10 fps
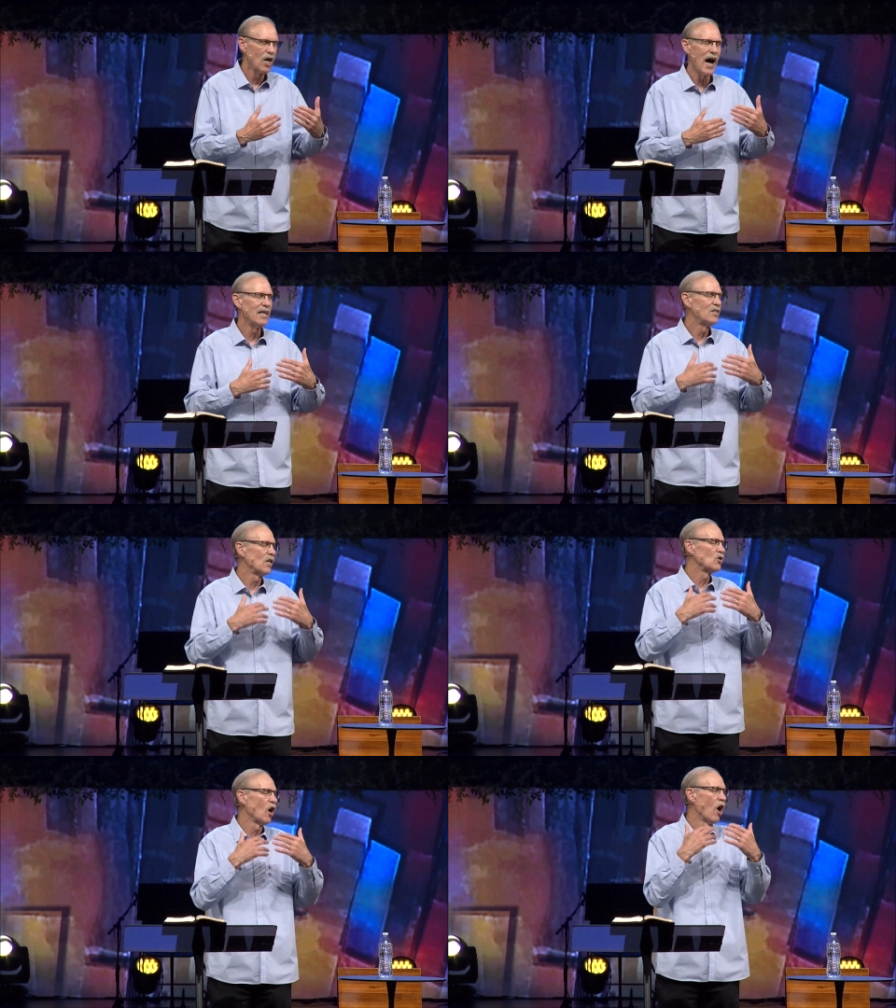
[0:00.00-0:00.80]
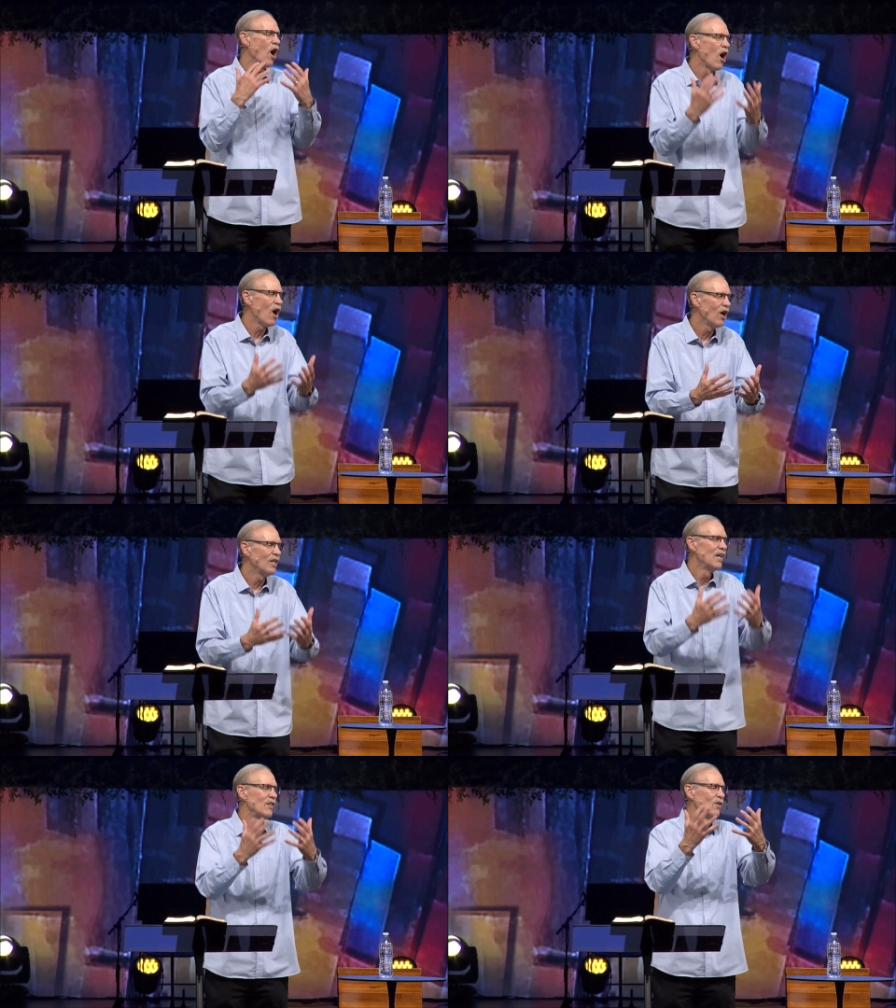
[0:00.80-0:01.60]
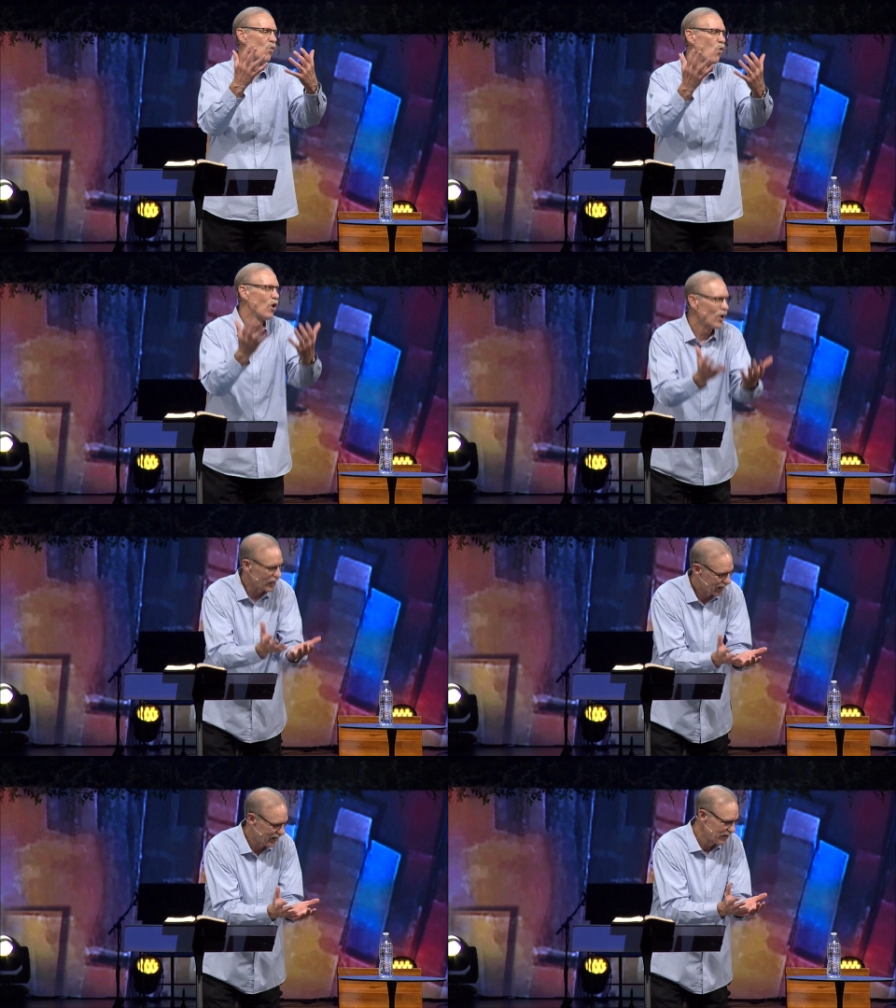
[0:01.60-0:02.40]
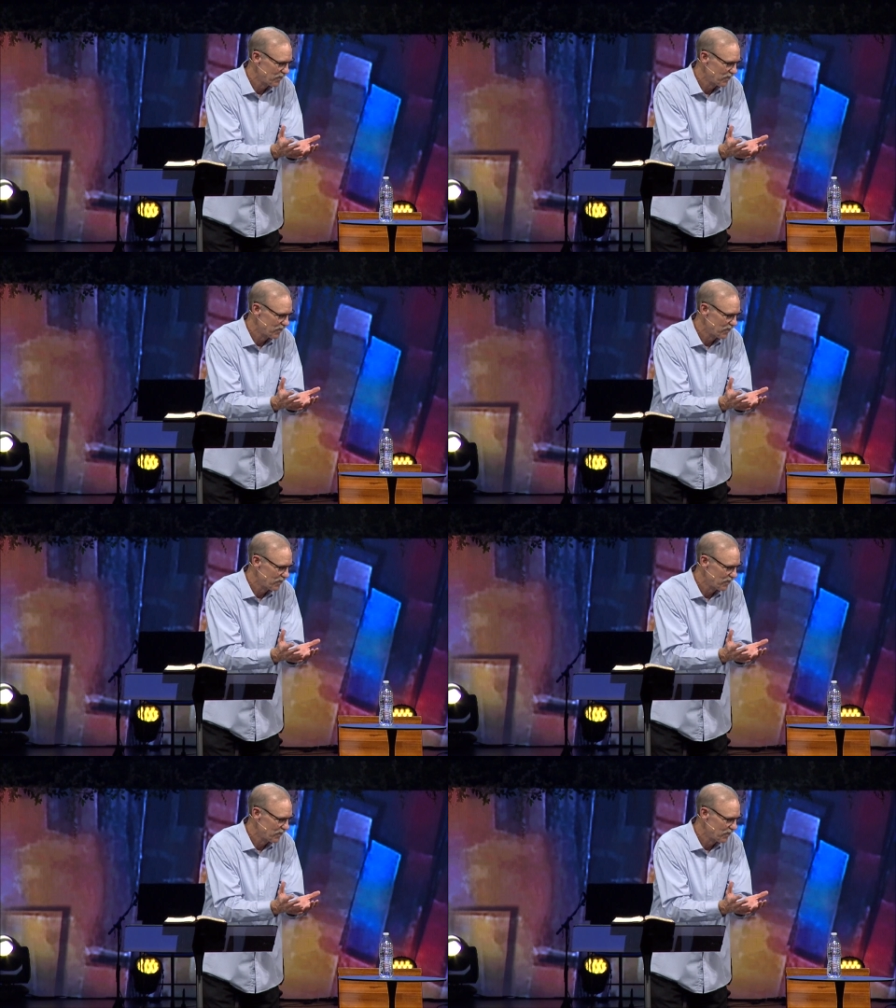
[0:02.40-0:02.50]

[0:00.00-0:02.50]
God does all the work.